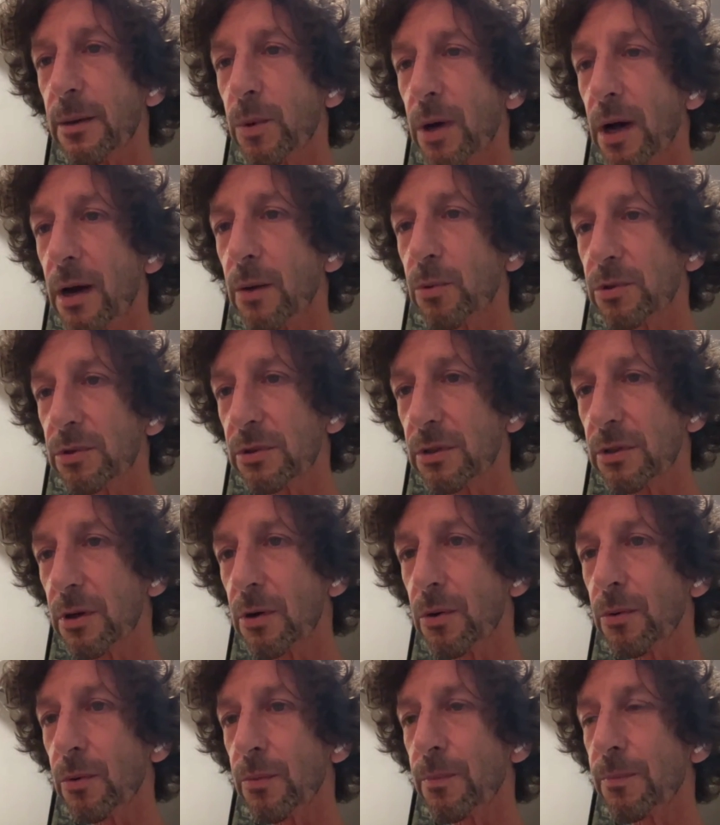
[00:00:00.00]
I would
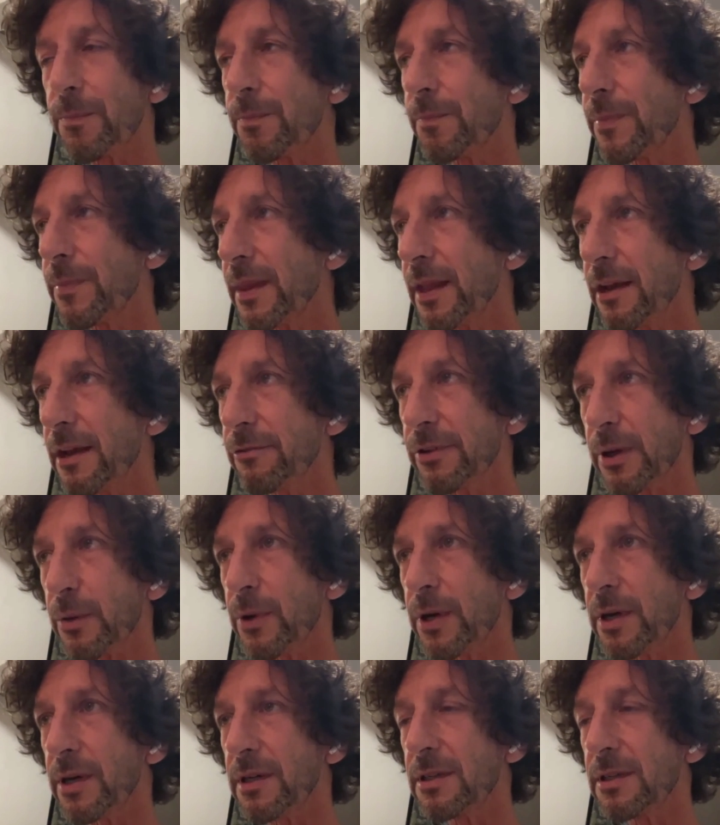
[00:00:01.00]
go
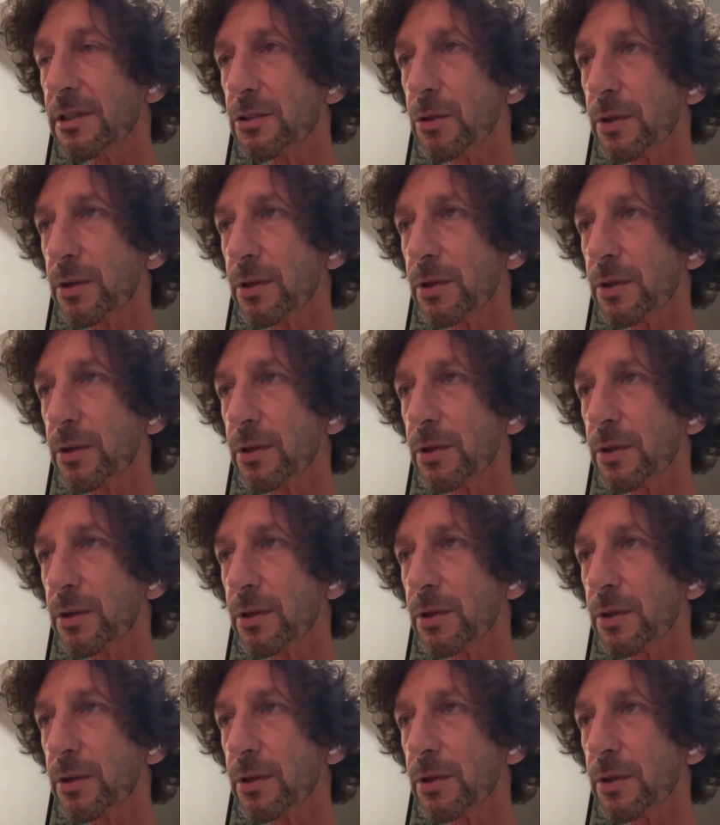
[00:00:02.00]
everywhere.